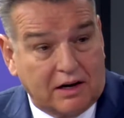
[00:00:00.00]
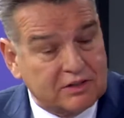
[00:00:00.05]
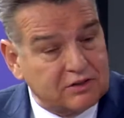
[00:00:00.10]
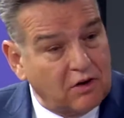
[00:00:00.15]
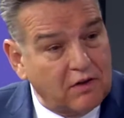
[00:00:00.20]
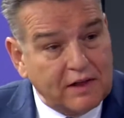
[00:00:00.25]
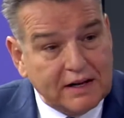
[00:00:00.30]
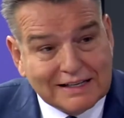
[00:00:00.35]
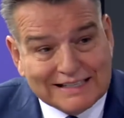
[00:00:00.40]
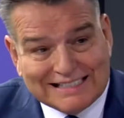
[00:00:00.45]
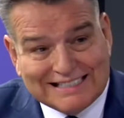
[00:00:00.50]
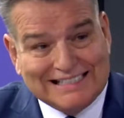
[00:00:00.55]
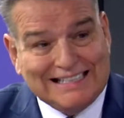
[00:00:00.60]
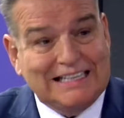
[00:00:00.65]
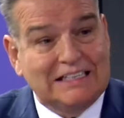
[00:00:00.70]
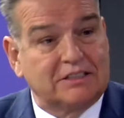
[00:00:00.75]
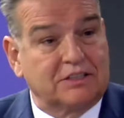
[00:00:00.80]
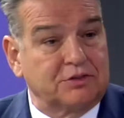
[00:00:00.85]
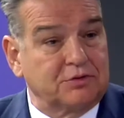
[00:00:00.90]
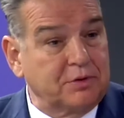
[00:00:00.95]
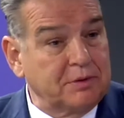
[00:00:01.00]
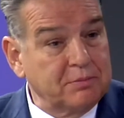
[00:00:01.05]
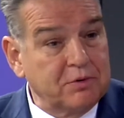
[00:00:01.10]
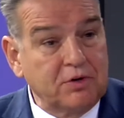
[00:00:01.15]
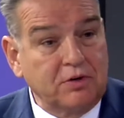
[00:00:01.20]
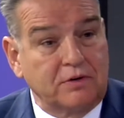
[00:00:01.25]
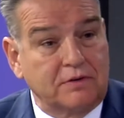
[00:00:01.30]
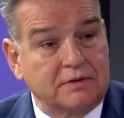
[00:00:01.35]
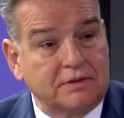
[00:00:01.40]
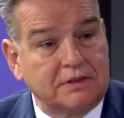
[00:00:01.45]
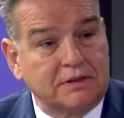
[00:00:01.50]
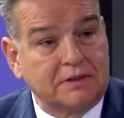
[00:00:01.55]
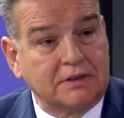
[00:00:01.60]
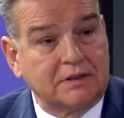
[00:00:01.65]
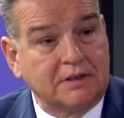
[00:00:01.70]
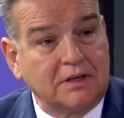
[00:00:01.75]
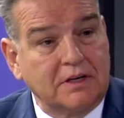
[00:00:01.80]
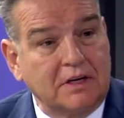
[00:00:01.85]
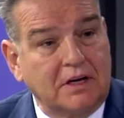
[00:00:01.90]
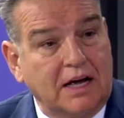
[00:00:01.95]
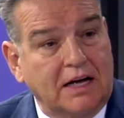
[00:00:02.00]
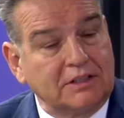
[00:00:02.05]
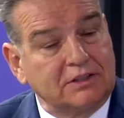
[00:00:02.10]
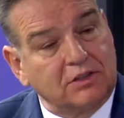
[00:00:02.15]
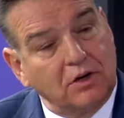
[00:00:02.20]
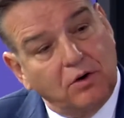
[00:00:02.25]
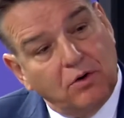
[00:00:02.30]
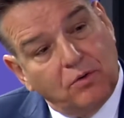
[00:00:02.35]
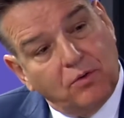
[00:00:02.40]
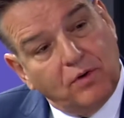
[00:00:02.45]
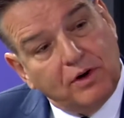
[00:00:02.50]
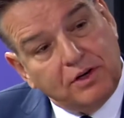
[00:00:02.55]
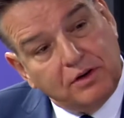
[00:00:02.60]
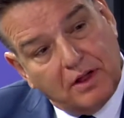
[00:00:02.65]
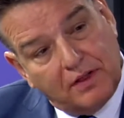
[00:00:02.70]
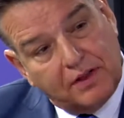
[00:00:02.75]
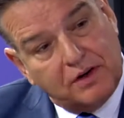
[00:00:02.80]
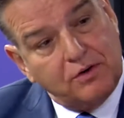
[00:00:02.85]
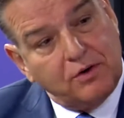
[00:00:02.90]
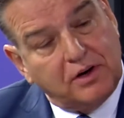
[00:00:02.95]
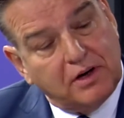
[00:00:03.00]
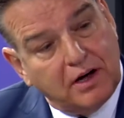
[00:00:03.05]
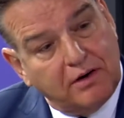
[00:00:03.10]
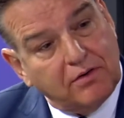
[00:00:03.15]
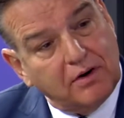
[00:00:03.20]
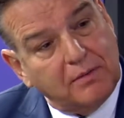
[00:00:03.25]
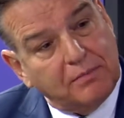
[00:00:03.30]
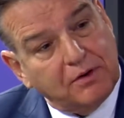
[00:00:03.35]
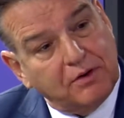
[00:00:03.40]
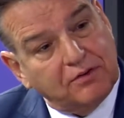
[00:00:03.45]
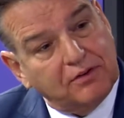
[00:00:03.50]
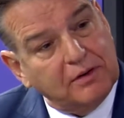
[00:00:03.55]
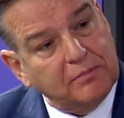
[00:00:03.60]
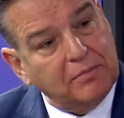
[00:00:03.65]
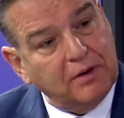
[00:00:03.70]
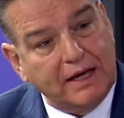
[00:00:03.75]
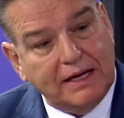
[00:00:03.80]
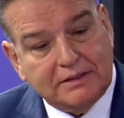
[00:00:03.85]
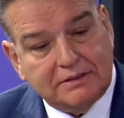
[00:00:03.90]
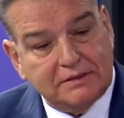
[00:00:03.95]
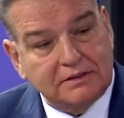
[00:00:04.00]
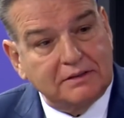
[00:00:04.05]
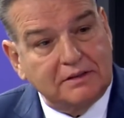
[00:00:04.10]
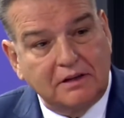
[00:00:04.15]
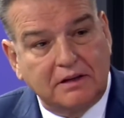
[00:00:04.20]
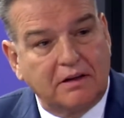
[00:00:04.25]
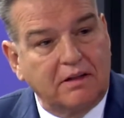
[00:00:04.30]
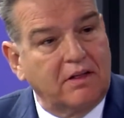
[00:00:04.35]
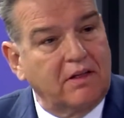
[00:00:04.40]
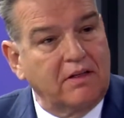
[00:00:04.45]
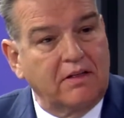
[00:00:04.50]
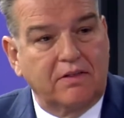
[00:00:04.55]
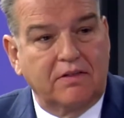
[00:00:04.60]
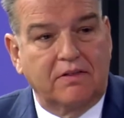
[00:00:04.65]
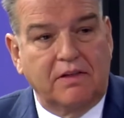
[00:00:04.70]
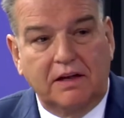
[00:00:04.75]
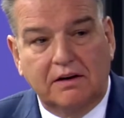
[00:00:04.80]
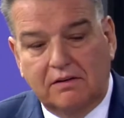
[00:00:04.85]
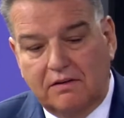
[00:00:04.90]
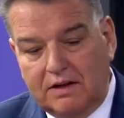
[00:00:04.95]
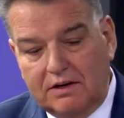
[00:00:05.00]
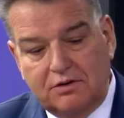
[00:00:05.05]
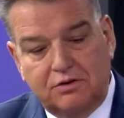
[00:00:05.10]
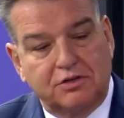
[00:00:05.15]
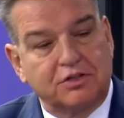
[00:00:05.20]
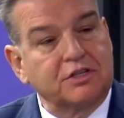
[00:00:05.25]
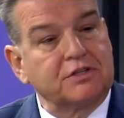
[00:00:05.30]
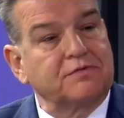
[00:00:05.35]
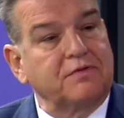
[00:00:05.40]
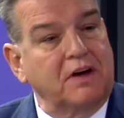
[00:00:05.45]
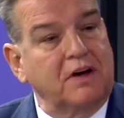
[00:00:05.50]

because all that disease is removed, and so then you cover up those implants, they do just